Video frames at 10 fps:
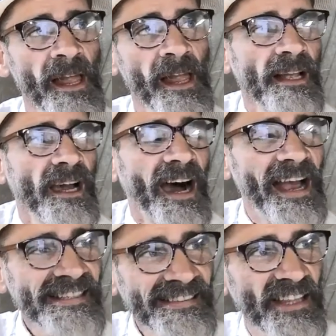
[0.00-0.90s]
I
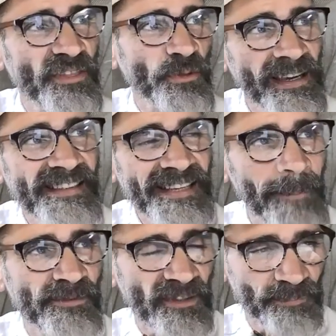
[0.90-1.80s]
see three types of
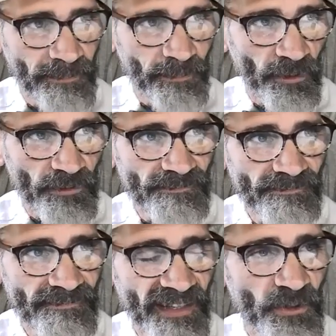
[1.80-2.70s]
people in
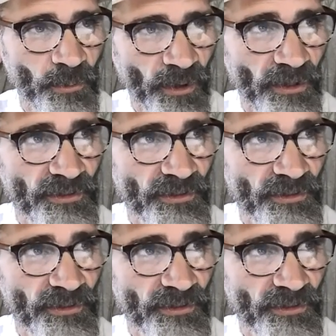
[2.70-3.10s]
the world.